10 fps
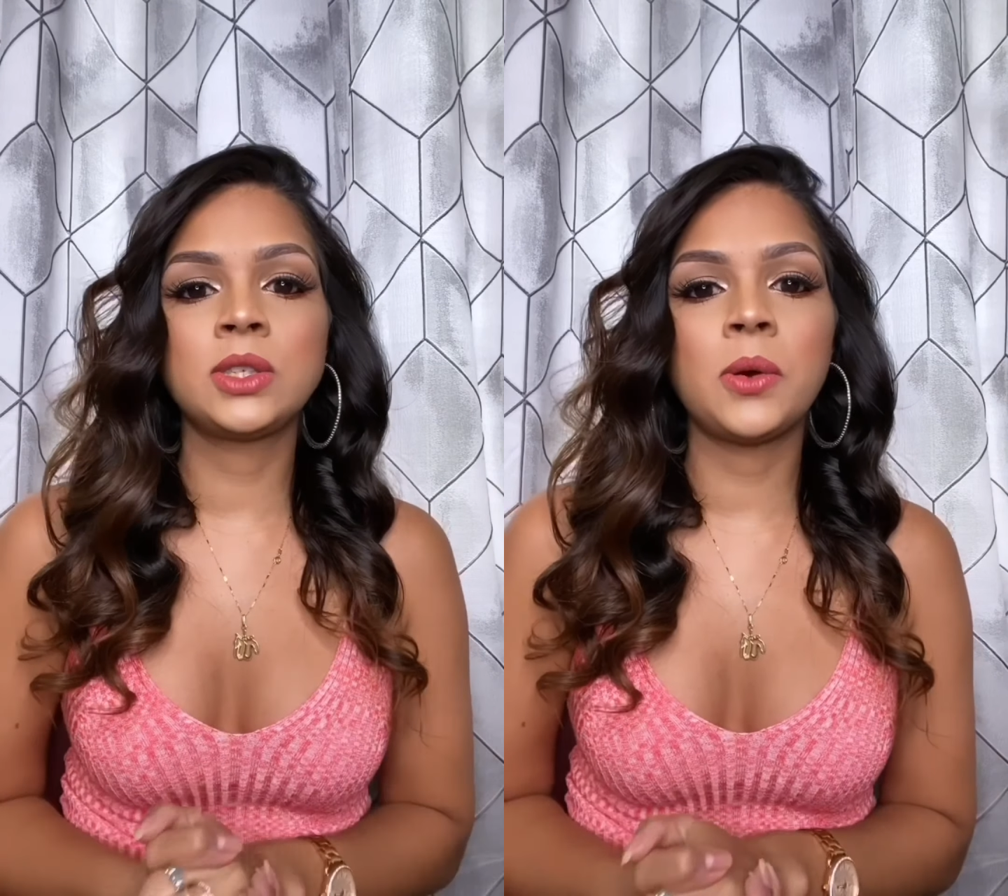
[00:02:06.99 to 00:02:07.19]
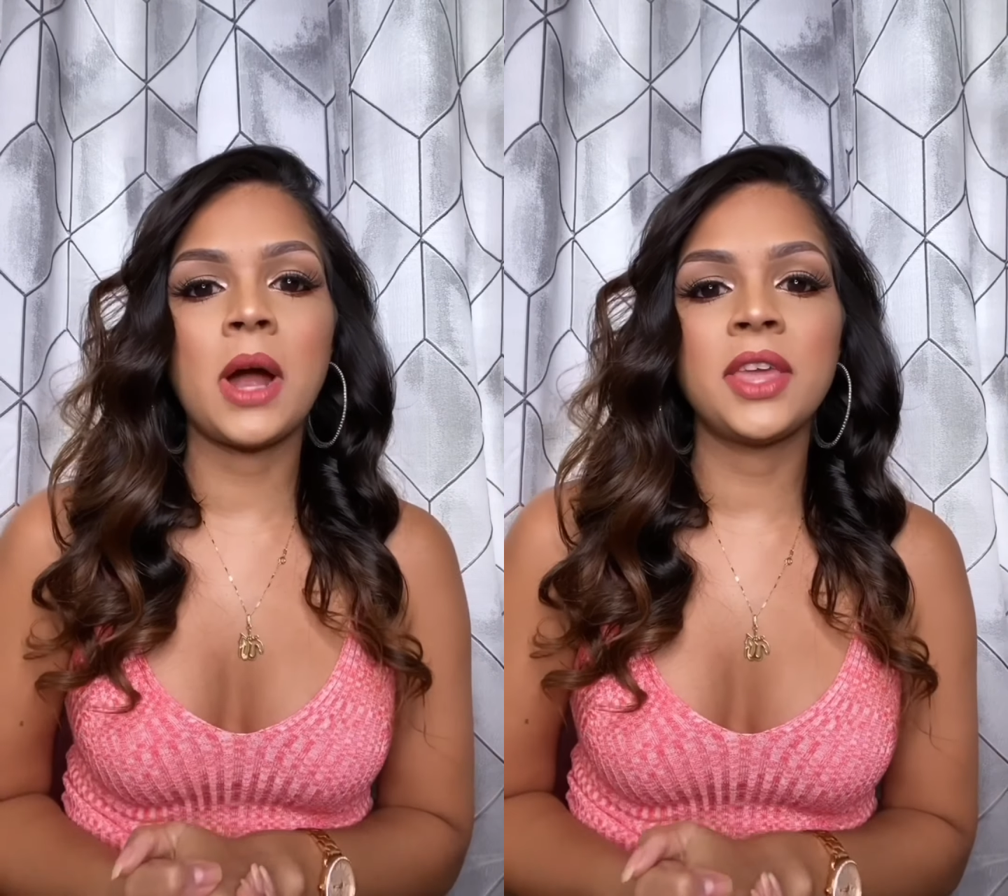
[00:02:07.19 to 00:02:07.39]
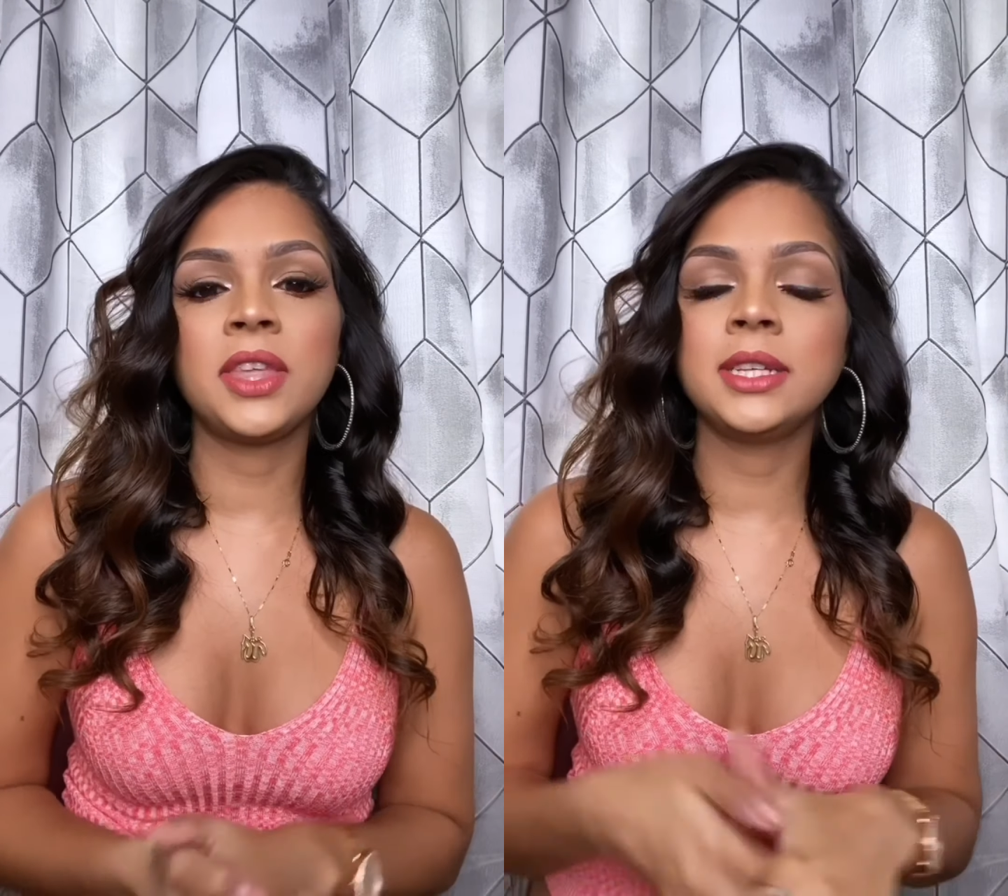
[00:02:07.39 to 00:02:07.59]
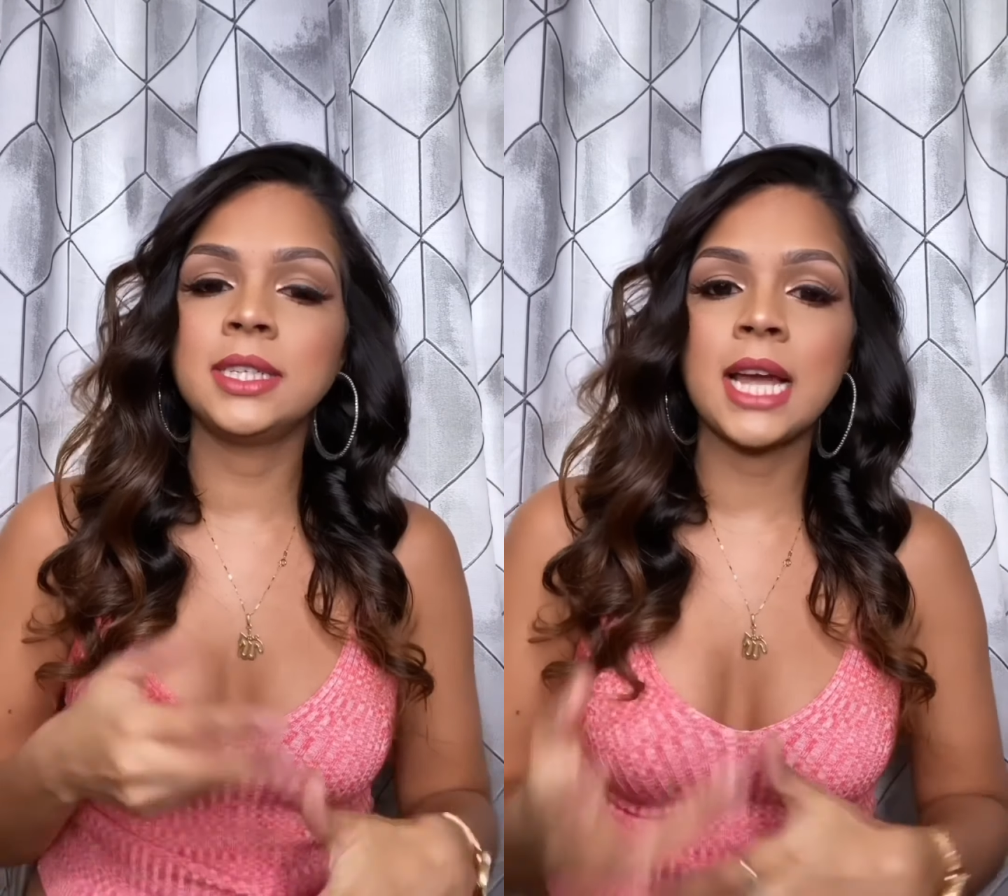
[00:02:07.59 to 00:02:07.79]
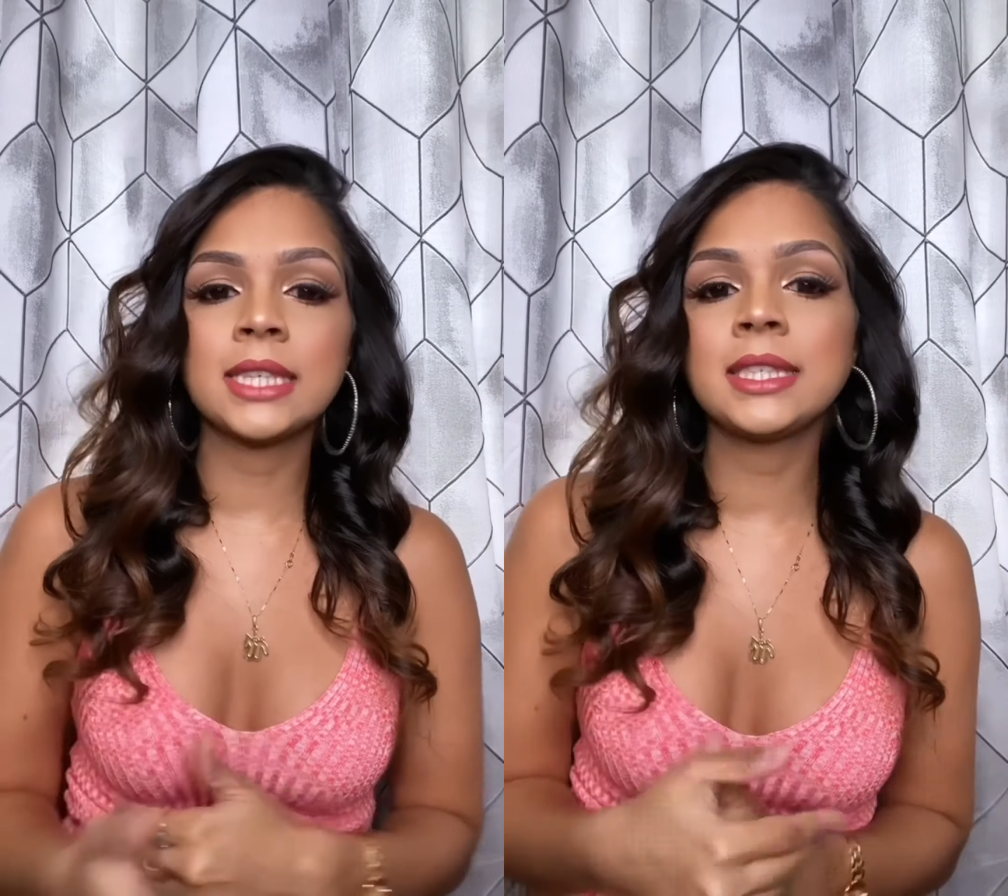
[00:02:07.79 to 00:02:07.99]
So I think the
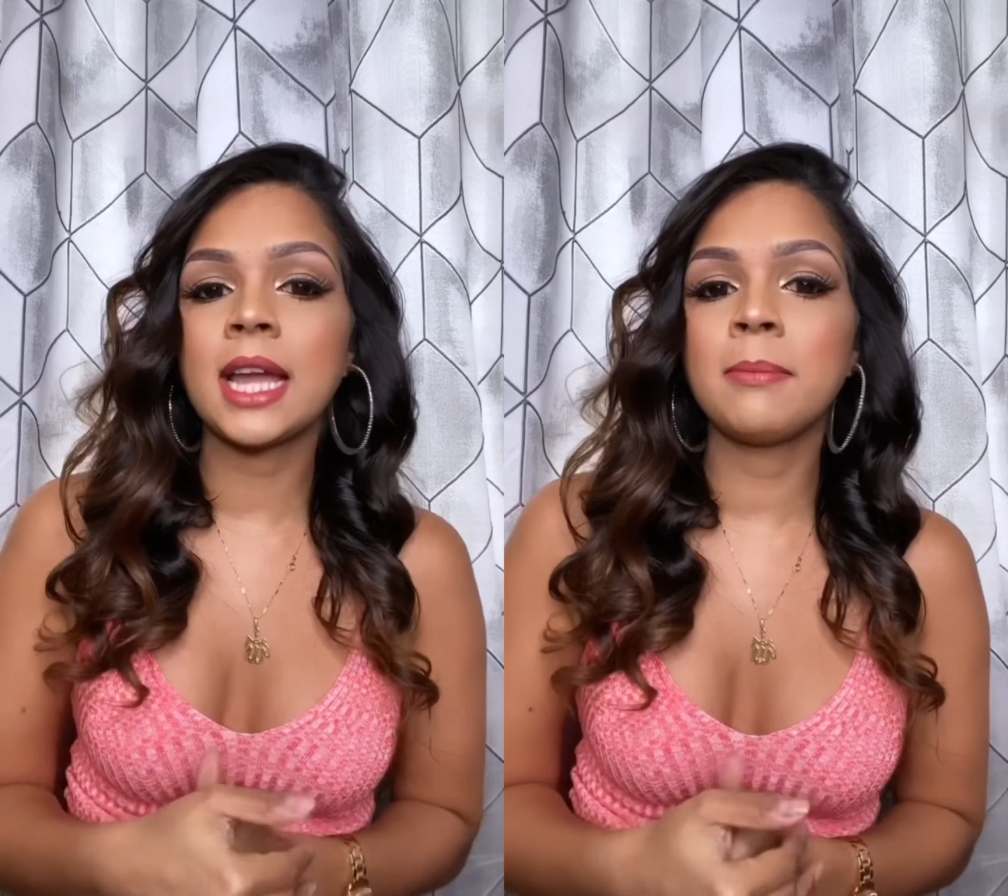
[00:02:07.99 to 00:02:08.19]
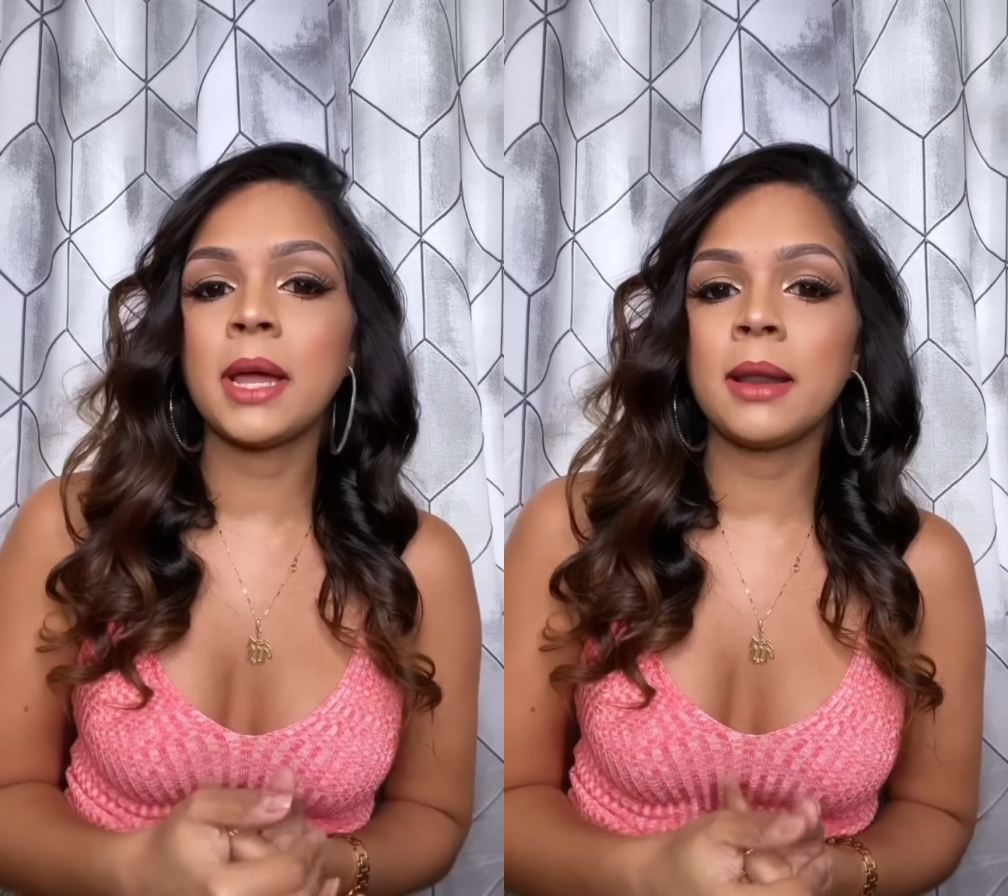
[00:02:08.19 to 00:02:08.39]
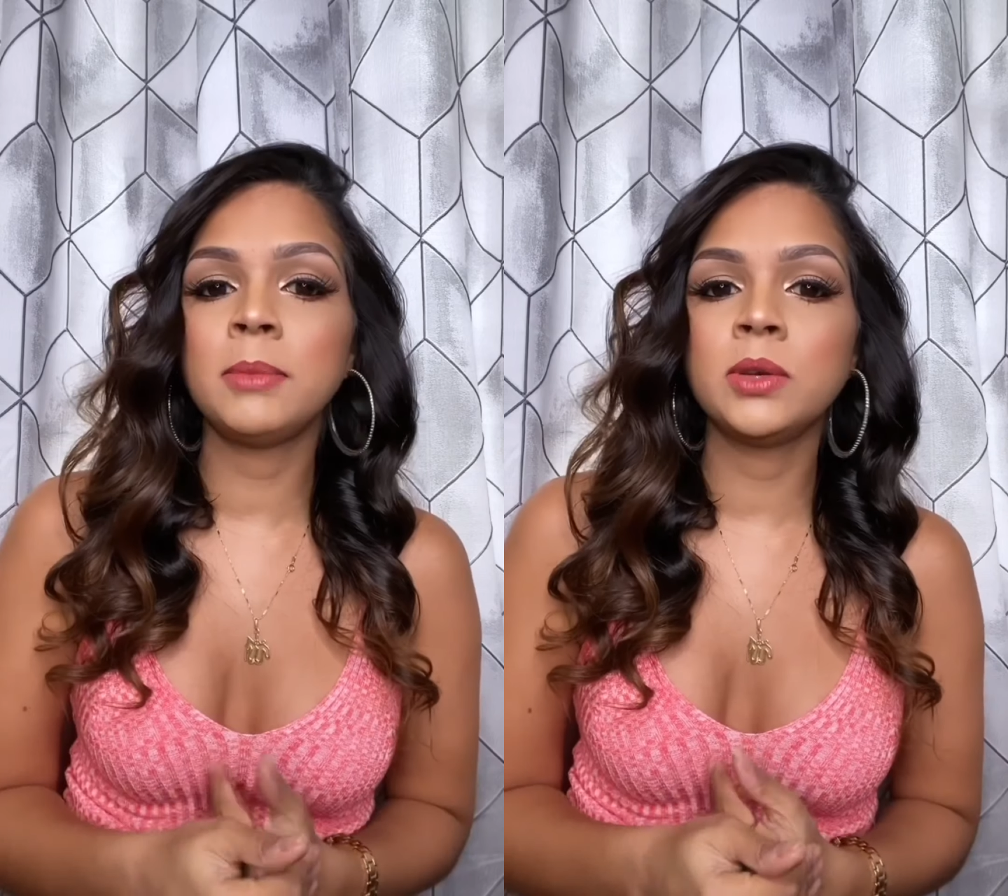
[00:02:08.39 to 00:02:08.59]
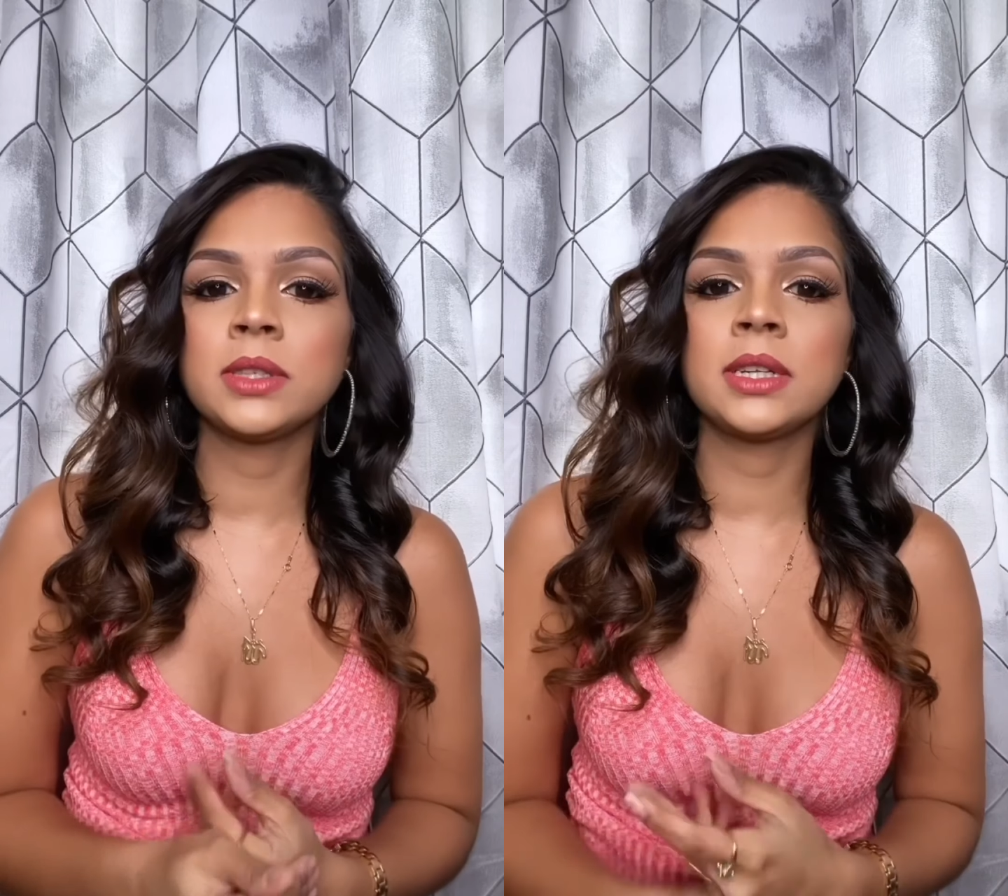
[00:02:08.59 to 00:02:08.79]
next time that I'm using it,